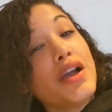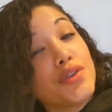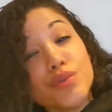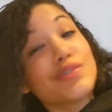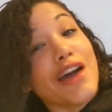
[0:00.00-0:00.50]

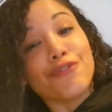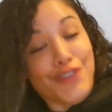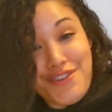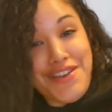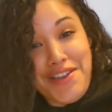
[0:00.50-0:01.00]
And you
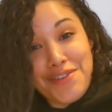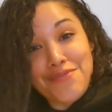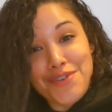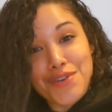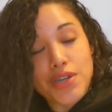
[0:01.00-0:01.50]
definitely are not going
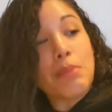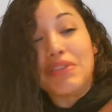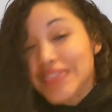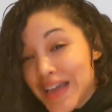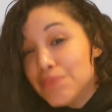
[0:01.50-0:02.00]
to feel good,
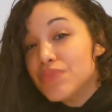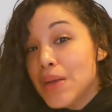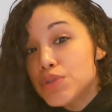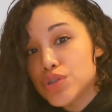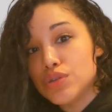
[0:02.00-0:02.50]
but
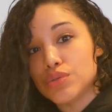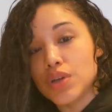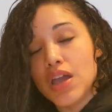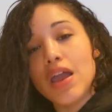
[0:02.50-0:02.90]
them too.